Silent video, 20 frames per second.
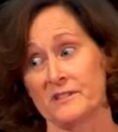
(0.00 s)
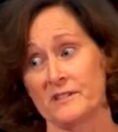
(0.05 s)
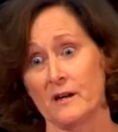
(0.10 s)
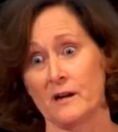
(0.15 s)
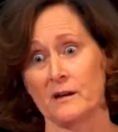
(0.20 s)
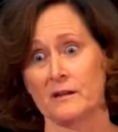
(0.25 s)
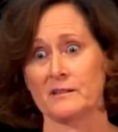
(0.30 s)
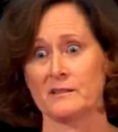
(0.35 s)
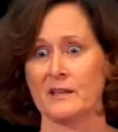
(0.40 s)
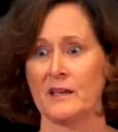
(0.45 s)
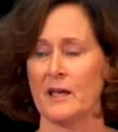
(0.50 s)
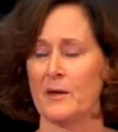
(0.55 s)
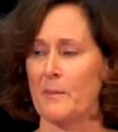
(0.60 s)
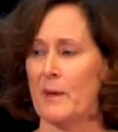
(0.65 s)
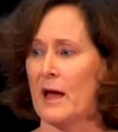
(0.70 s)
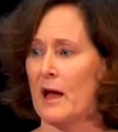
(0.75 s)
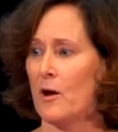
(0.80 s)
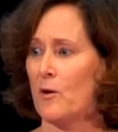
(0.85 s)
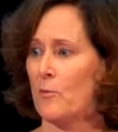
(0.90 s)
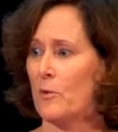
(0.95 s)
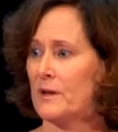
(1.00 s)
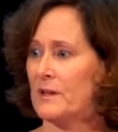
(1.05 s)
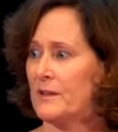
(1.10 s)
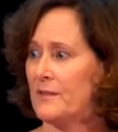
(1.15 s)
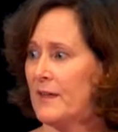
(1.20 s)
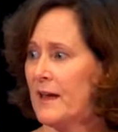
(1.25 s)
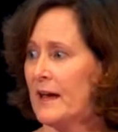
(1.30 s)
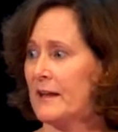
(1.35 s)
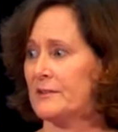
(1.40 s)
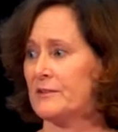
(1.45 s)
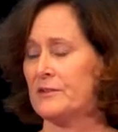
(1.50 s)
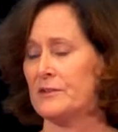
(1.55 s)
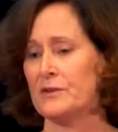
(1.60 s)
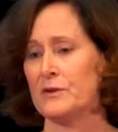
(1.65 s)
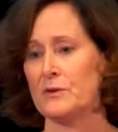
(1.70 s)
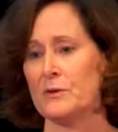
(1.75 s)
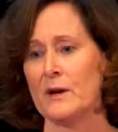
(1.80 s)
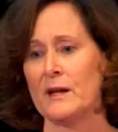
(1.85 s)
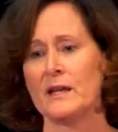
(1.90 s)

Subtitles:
SOX came out, what did that do?